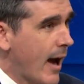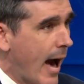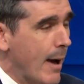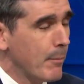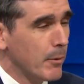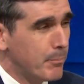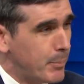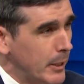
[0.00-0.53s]

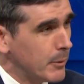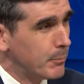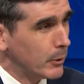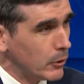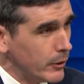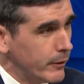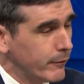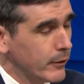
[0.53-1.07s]
I'm a big
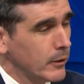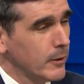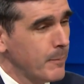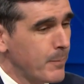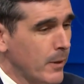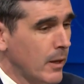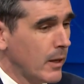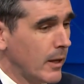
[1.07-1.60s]
believer
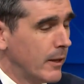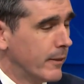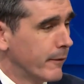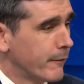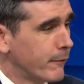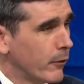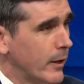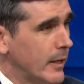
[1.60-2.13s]
in
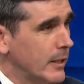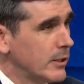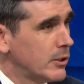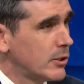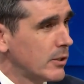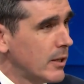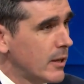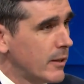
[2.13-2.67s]
the
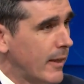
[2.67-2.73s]
phrase